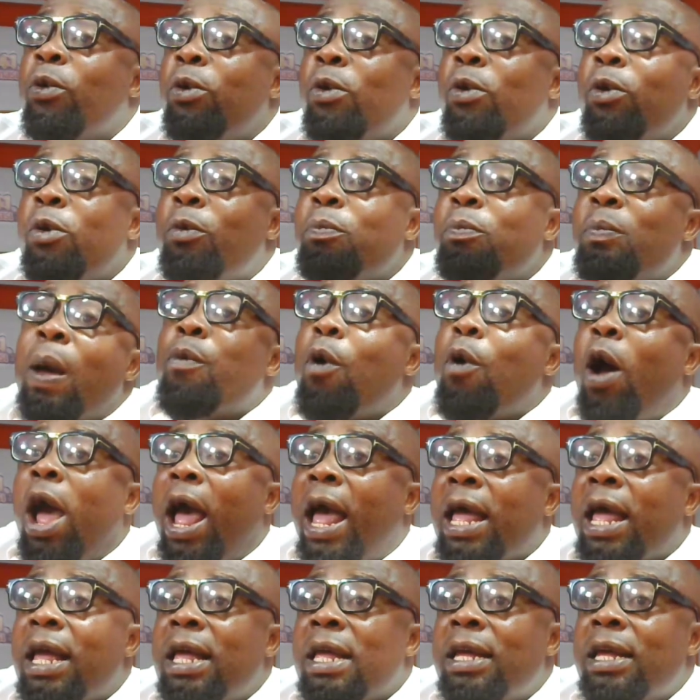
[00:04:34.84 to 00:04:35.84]
Yeah,
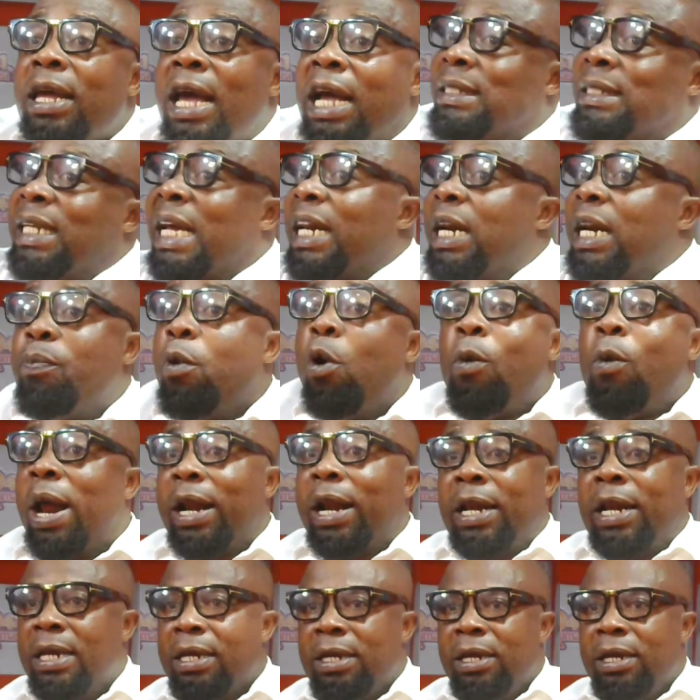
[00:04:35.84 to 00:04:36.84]
a terrible
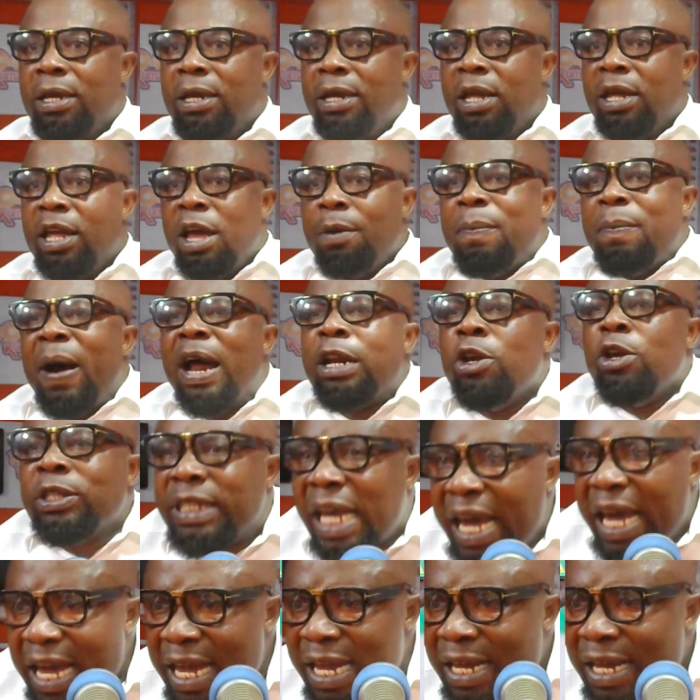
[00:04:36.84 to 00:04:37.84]
one. But you
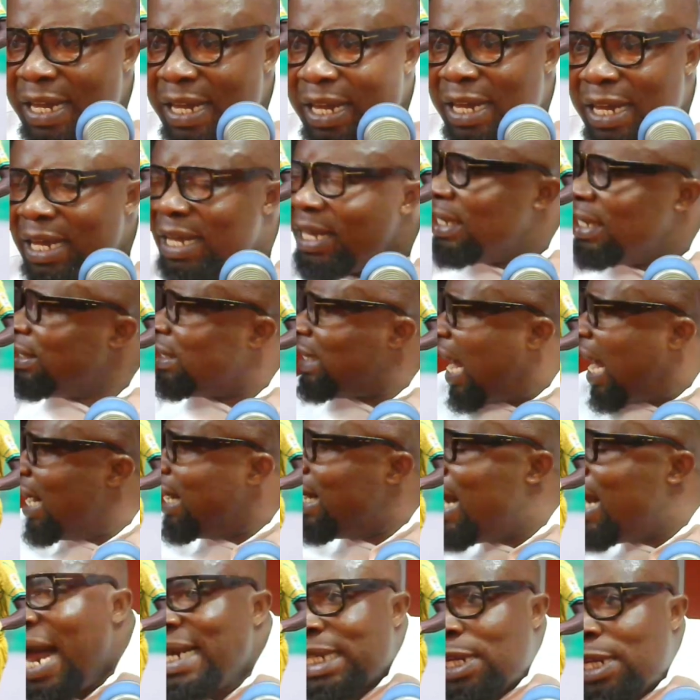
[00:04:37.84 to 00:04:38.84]
see, the
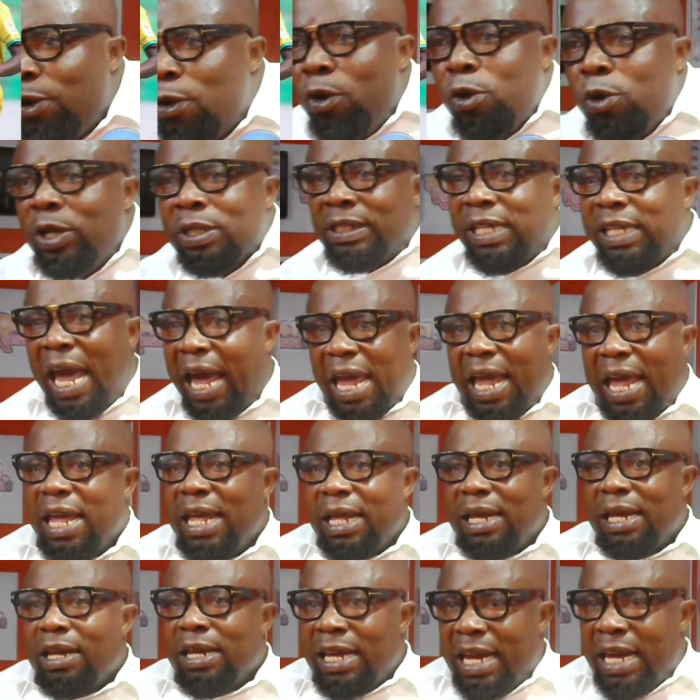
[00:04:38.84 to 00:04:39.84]
lad in the room is there.
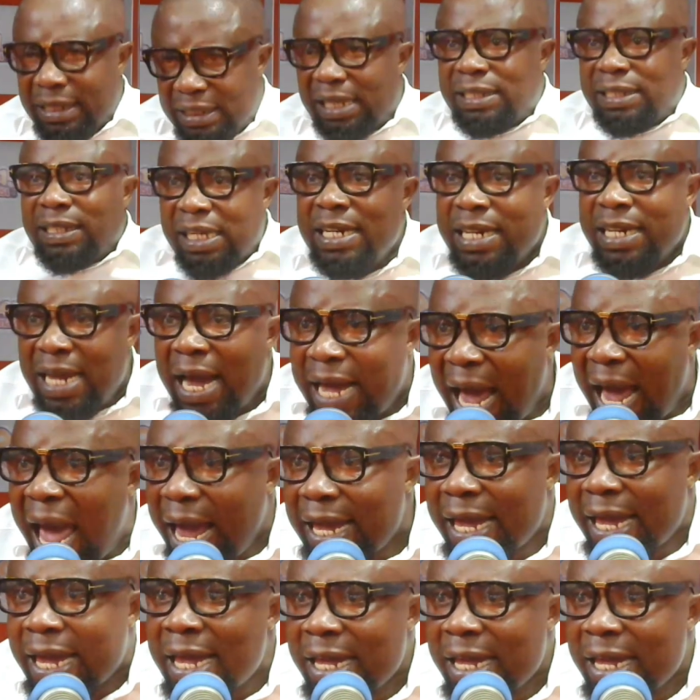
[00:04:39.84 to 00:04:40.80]
He's a senior guy.